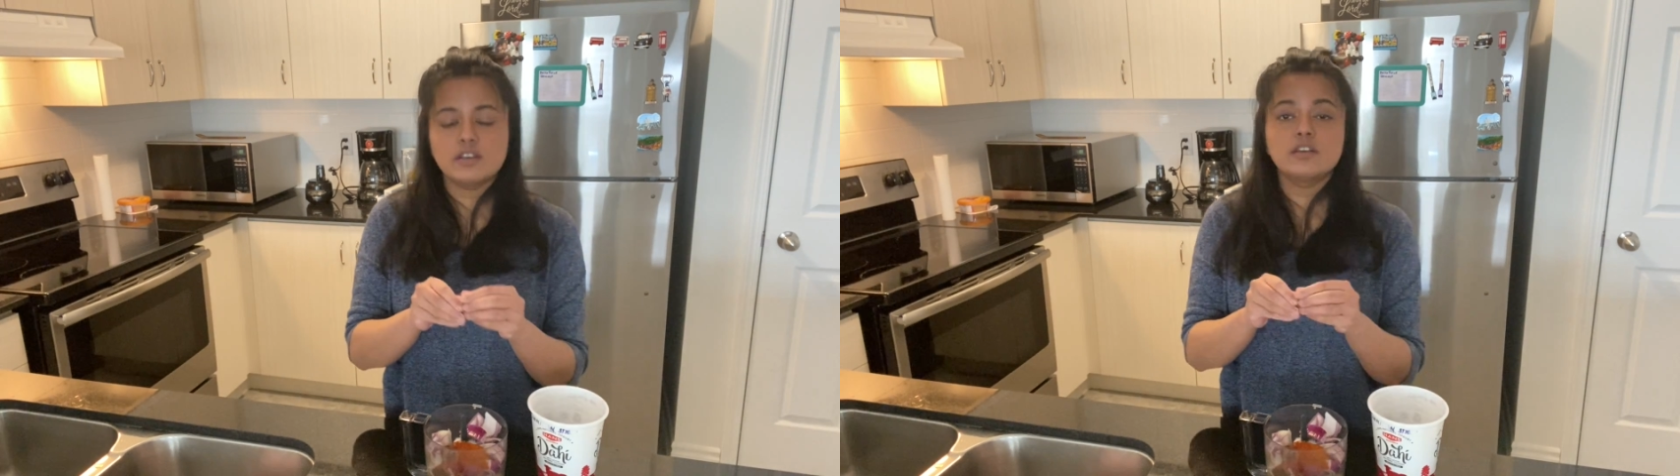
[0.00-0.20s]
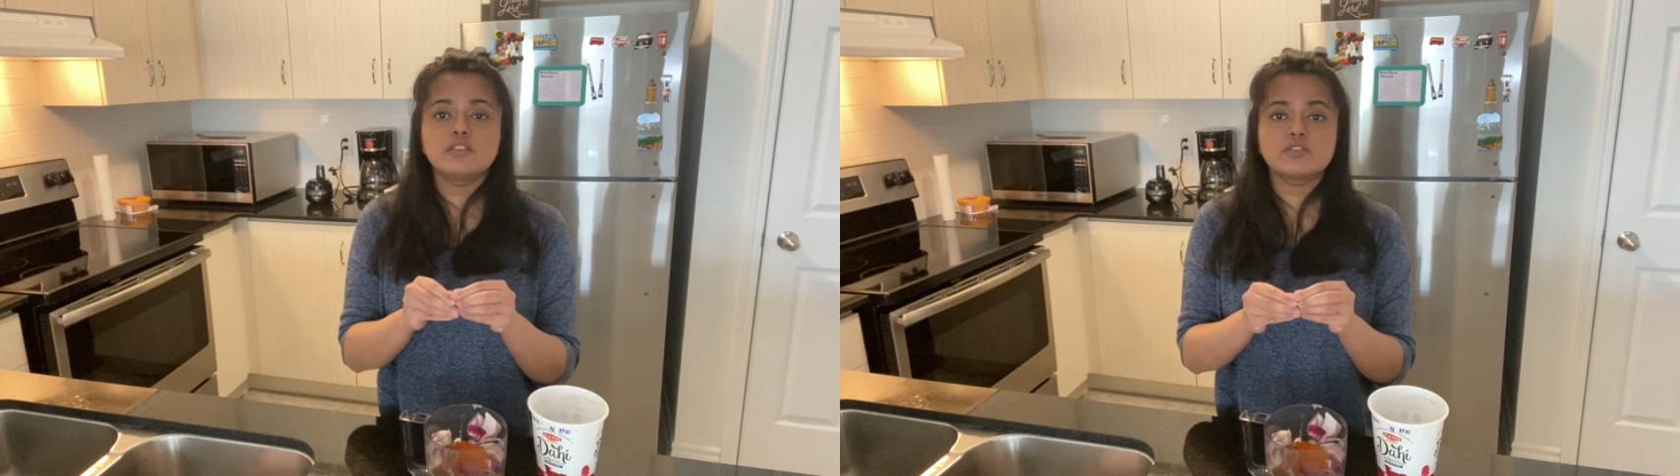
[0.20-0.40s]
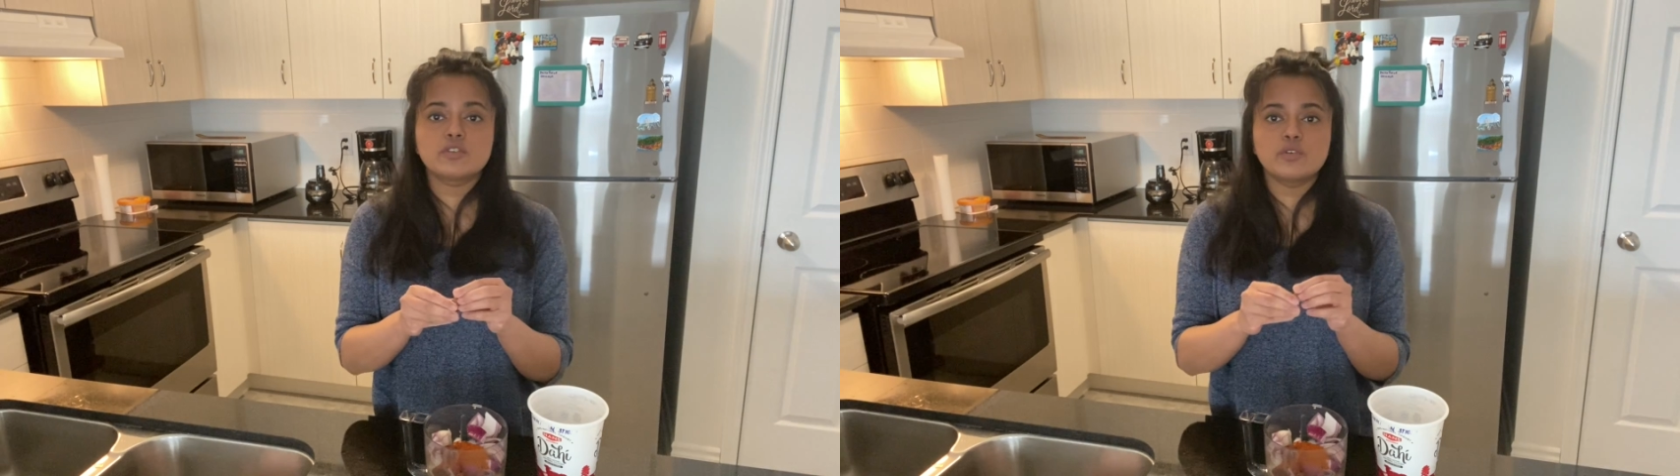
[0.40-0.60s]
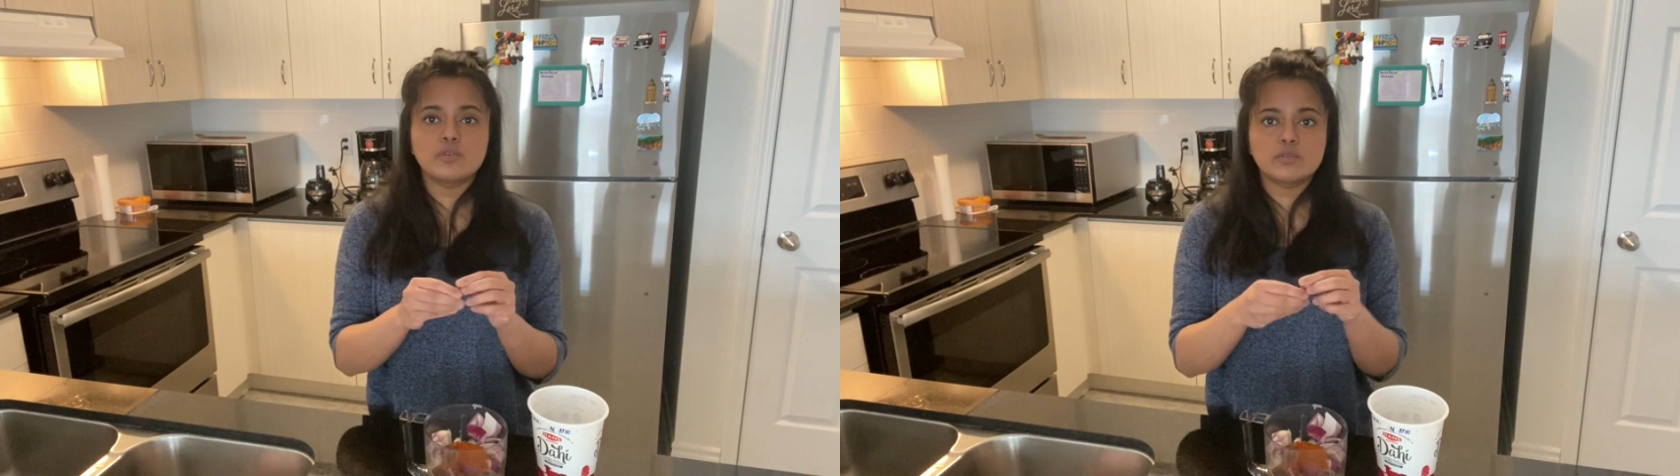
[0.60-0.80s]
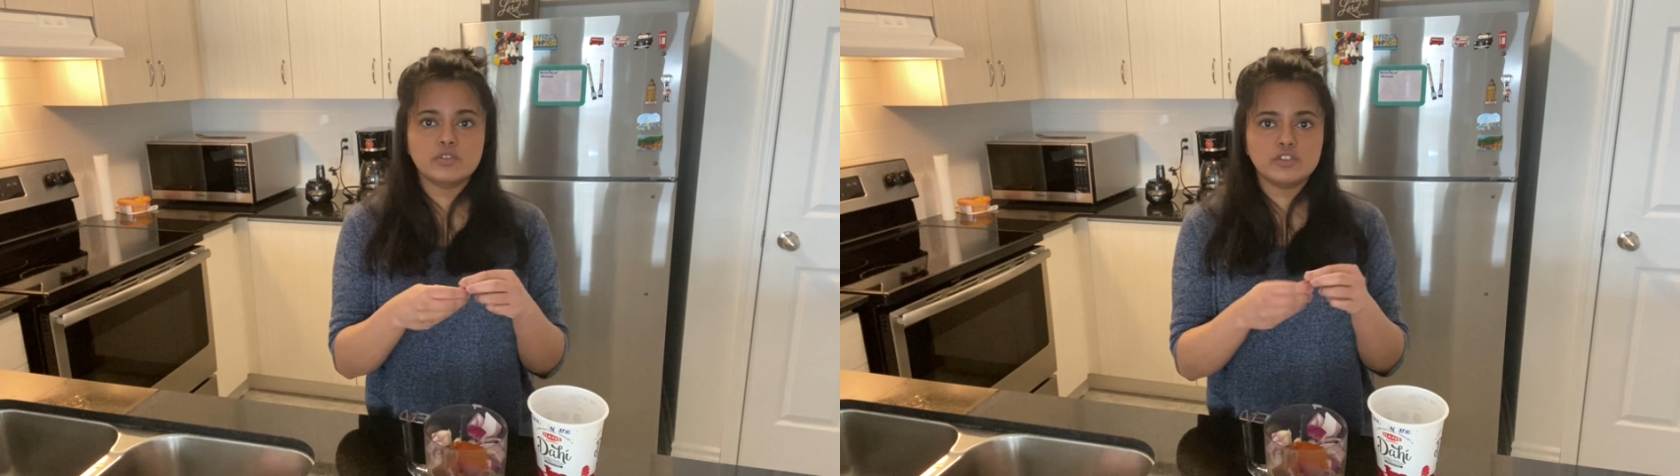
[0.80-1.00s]

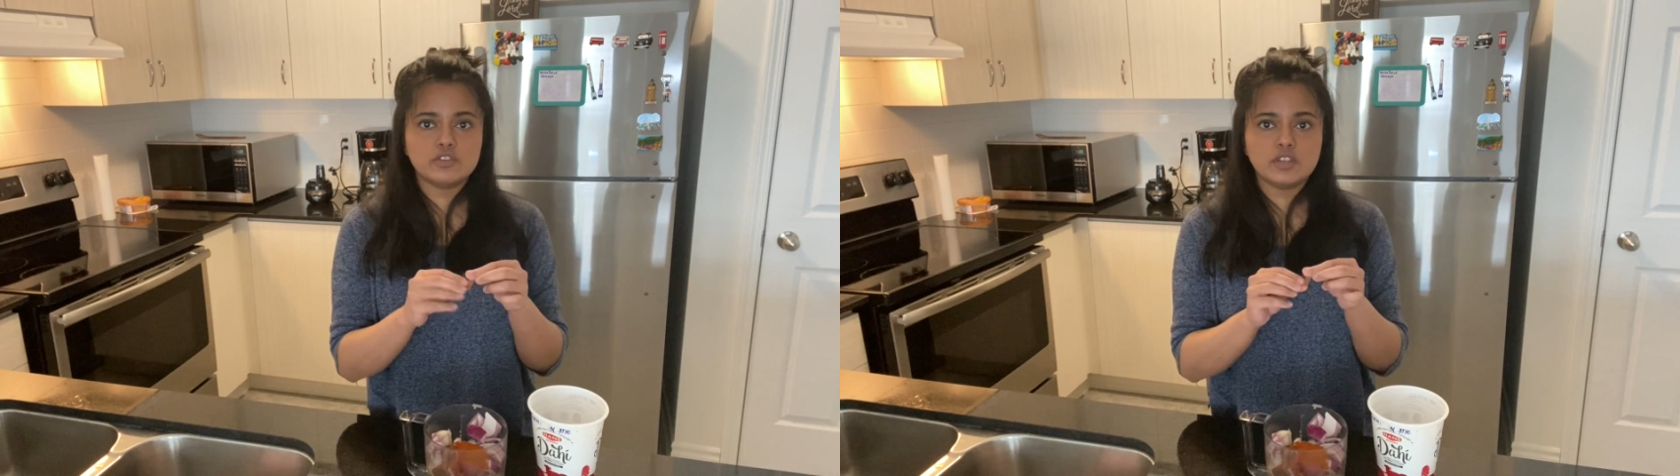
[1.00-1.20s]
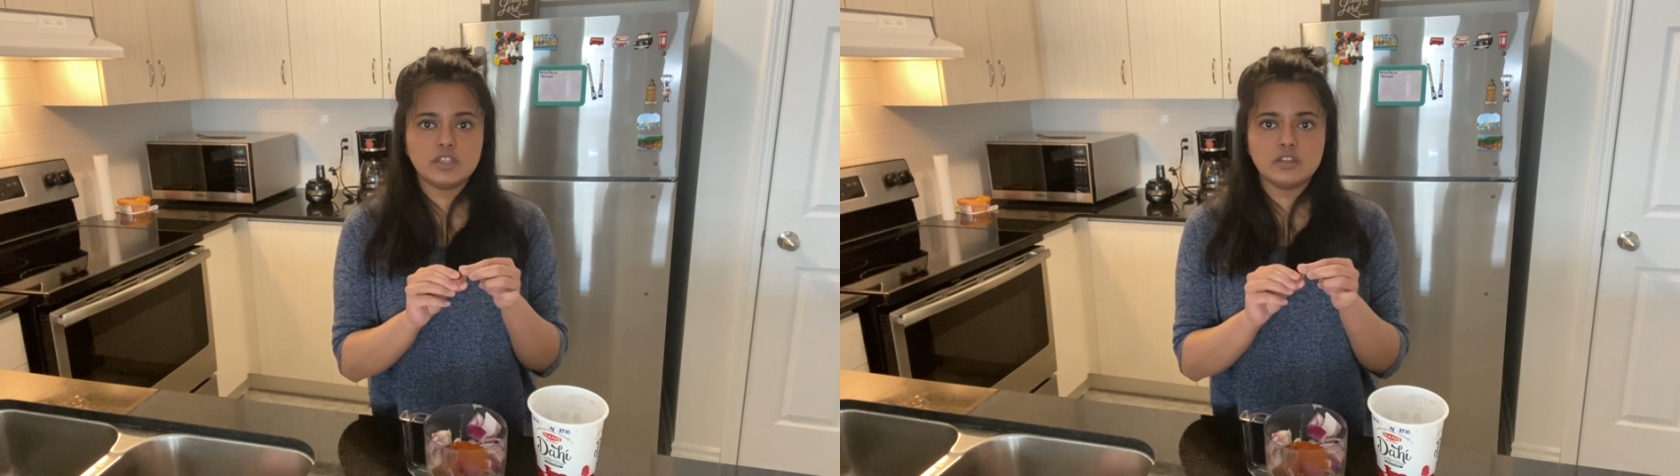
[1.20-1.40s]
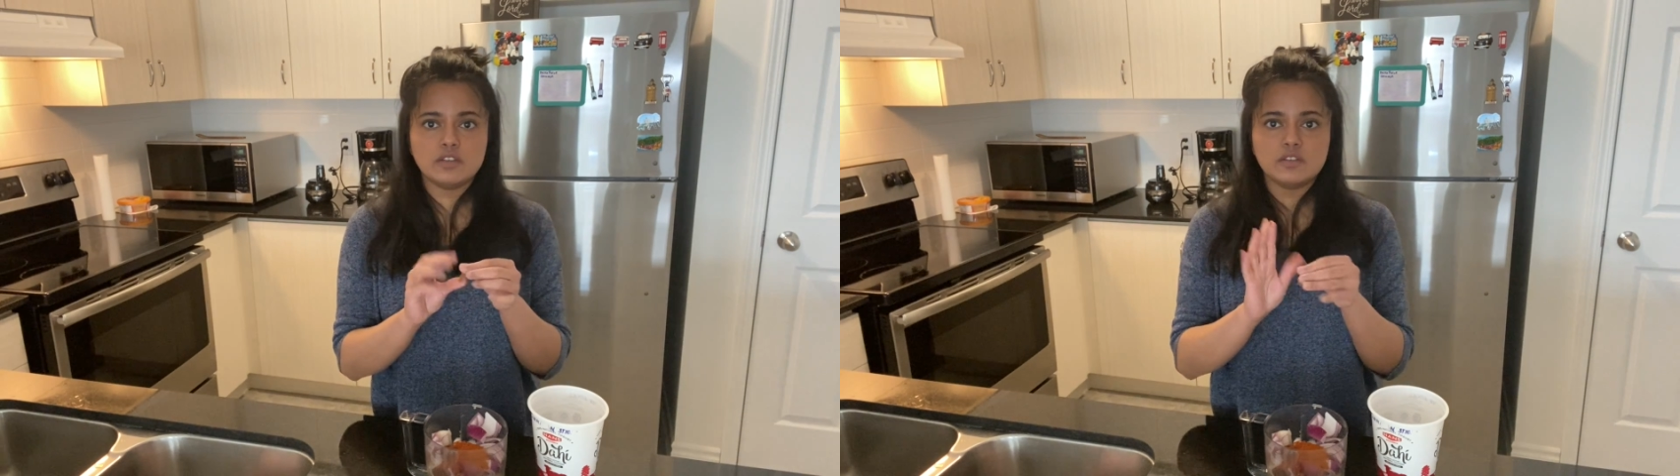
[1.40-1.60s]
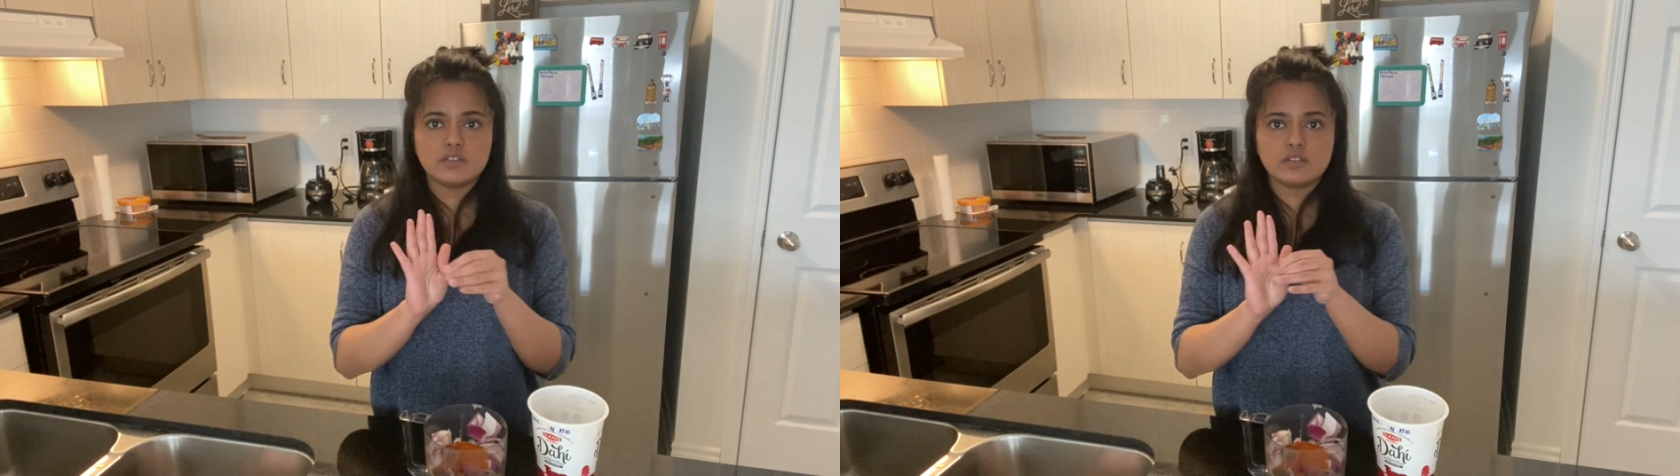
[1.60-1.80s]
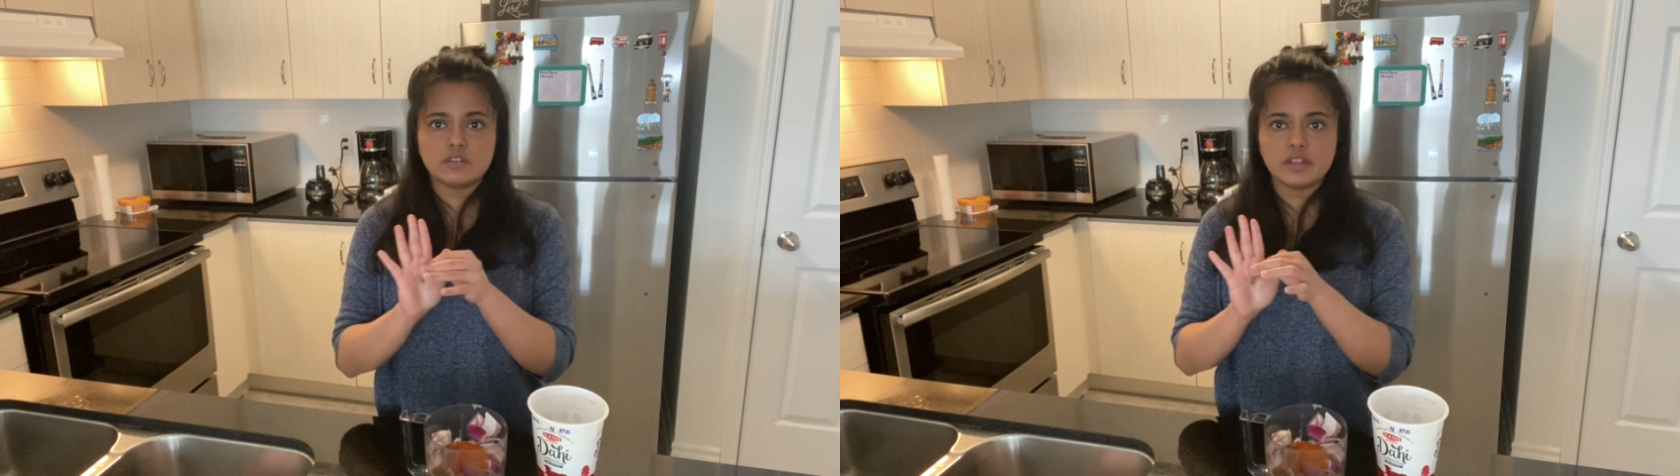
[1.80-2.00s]
So you see
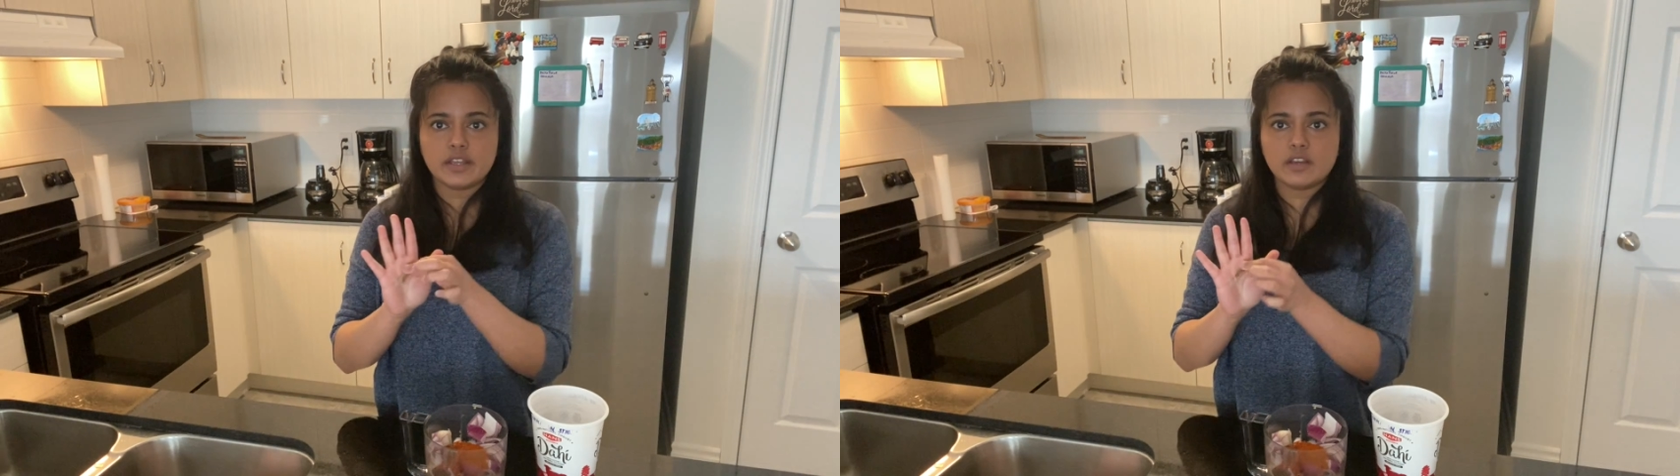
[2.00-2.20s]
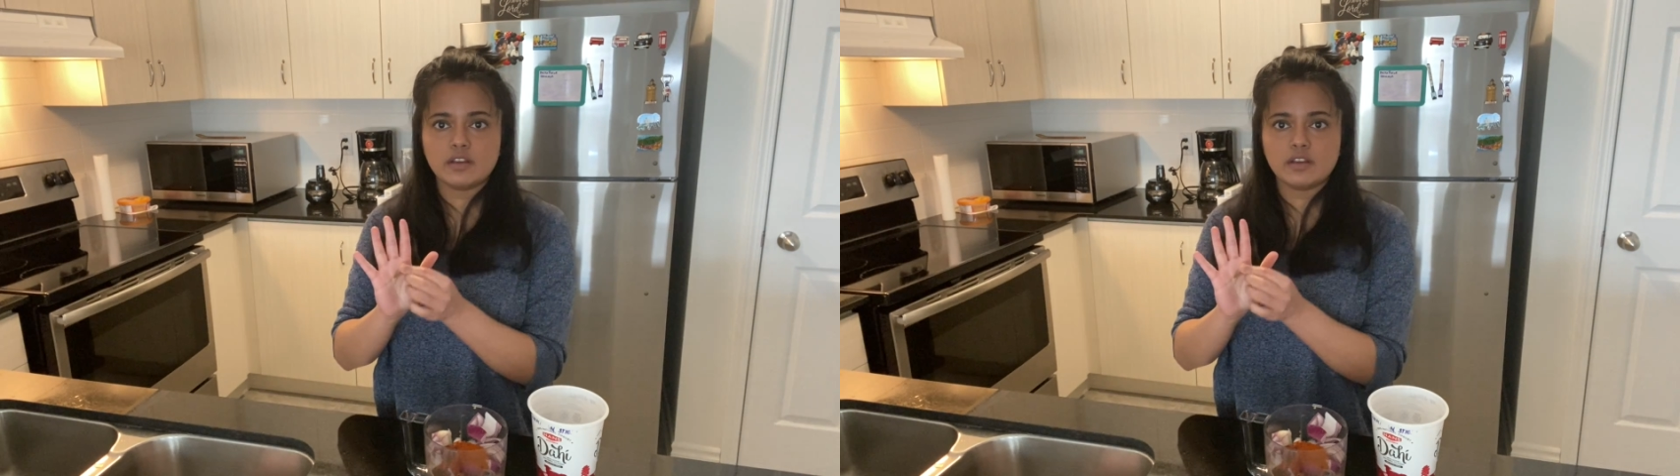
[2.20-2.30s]
this, like,